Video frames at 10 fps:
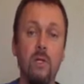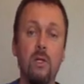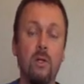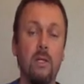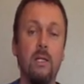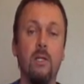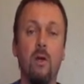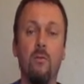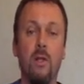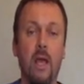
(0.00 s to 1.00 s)
really going to need to
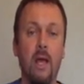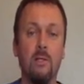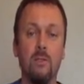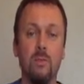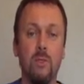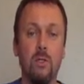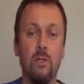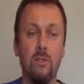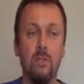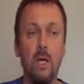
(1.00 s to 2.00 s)
go for the answers,
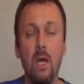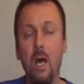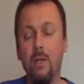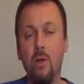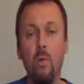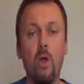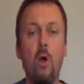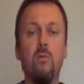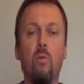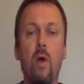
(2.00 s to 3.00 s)
because I don't want
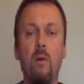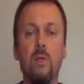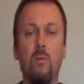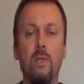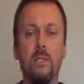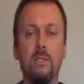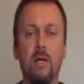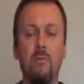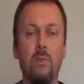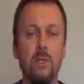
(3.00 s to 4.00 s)
to overwhelm you with this
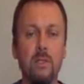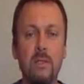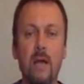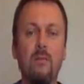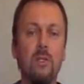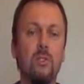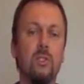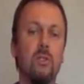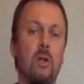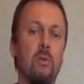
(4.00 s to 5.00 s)
stuff, but definitely you
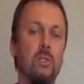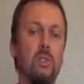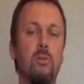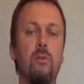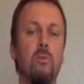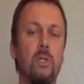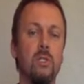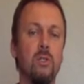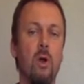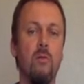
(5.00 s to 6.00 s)
should start with Children with
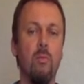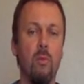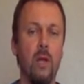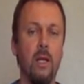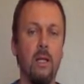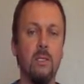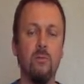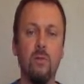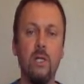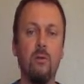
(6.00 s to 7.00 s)
a Starving Brain. It's
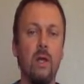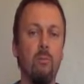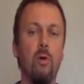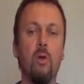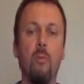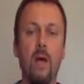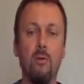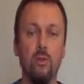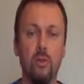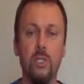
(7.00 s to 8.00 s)
a really great book
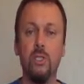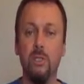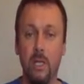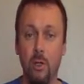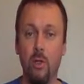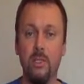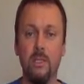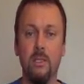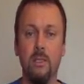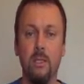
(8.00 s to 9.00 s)
about nutrition and
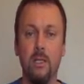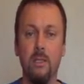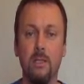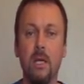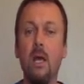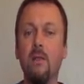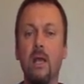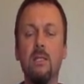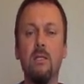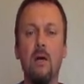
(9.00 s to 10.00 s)
autistic kids.
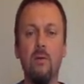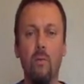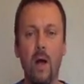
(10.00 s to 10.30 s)
Thanks a lot for